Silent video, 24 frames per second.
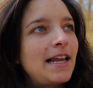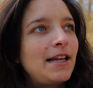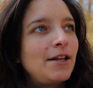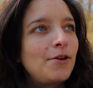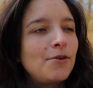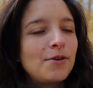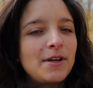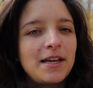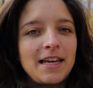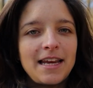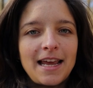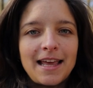and
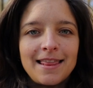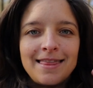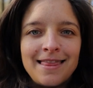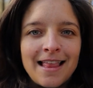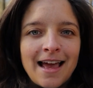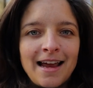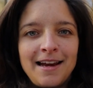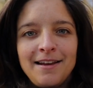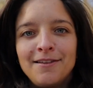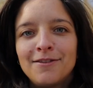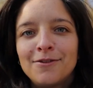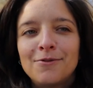looking at
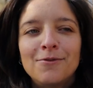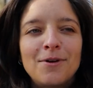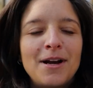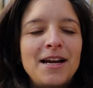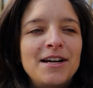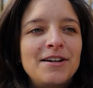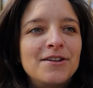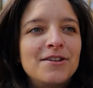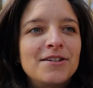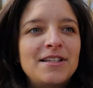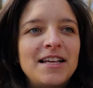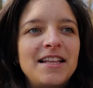ninth
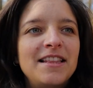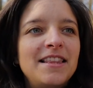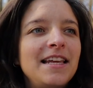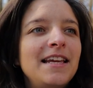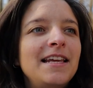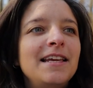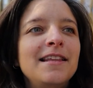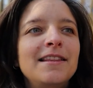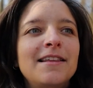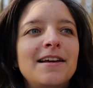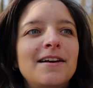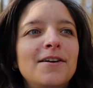graders and
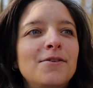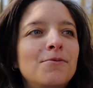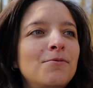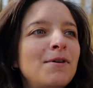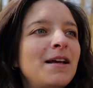thinking they are